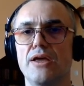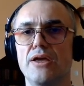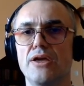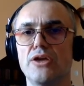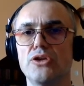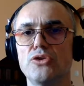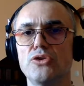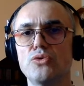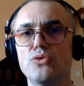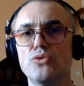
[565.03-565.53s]

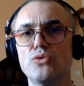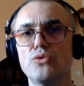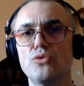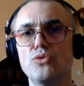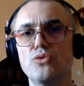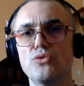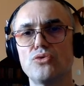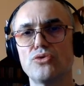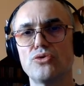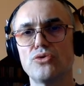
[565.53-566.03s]

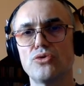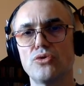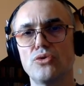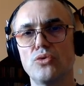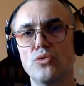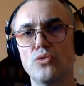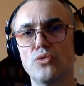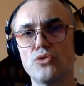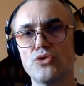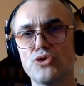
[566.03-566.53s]
you
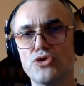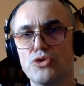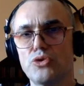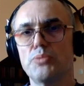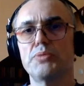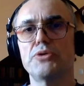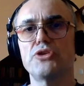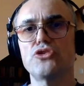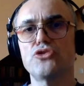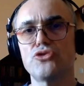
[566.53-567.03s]

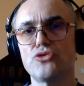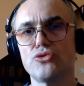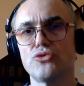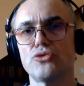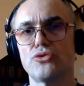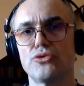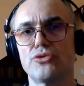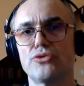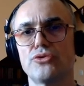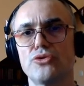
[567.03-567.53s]
should be
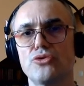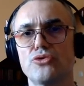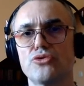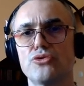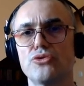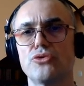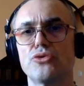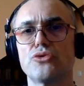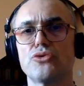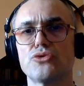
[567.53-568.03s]
sure, you
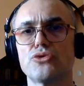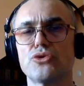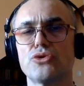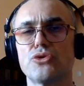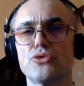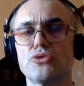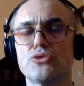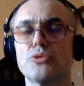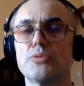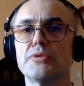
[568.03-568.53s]

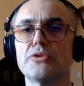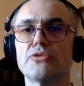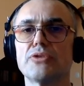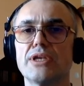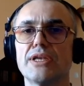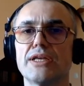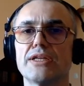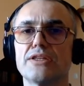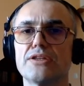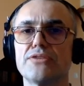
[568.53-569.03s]
should be
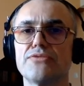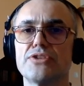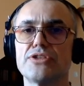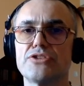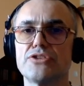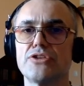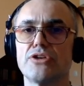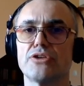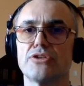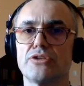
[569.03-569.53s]
relatively
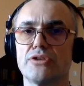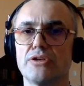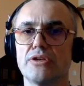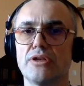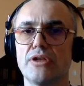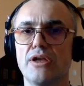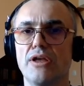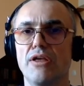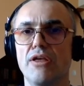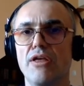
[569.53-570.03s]

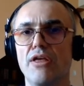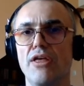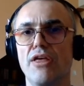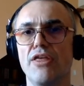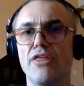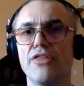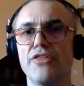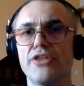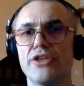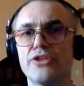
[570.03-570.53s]
certain
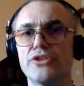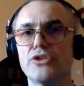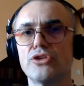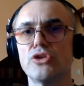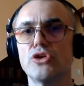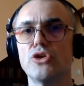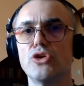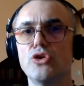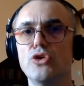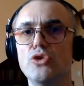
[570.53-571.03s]
that
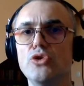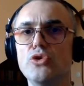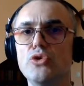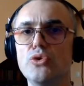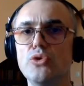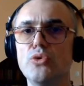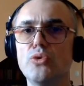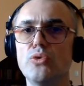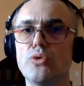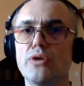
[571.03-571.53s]

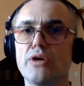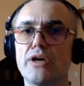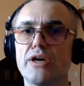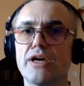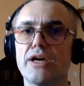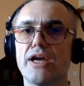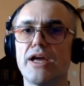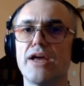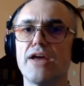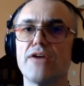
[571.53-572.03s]
you
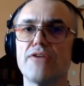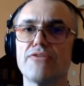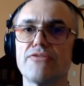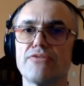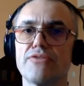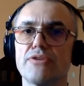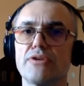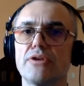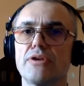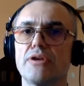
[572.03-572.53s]

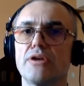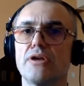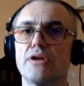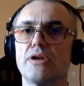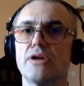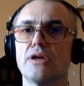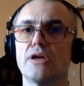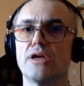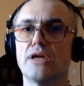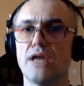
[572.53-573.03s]
have
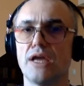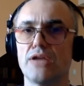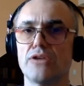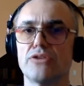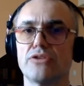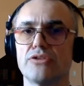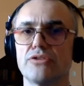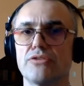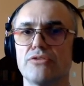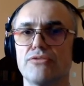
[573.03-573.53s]

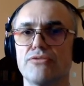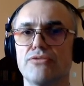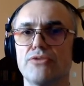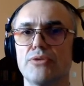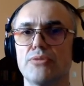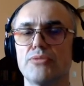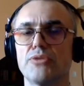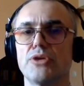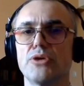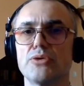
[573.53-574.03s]
got
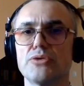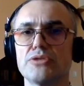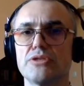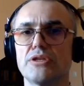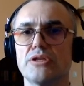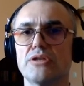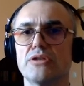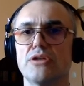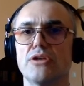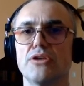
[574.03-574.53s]
from those
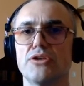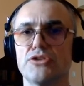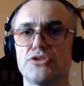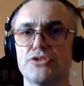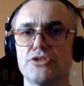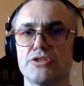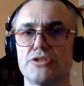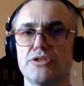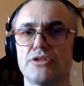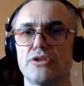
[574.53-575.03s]

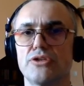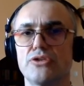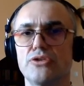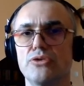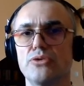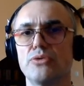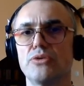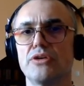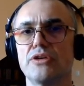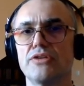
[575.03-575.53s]
technologies, that
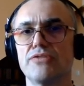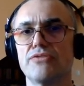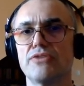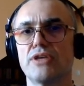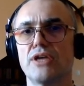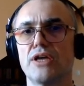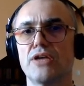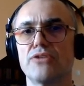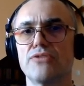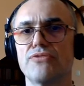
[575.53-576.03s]
you have
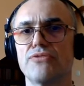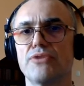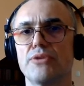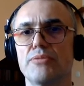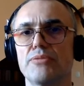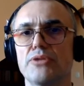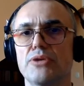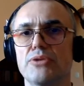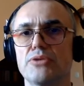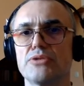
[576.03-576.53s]
got
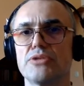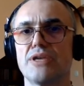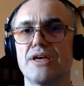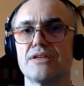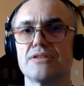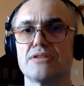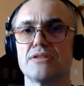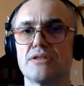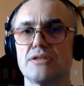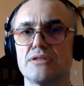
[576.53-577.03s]
from those
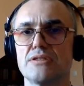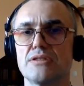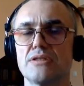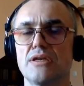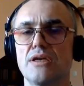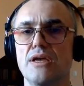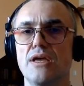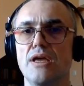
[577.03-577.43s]
assets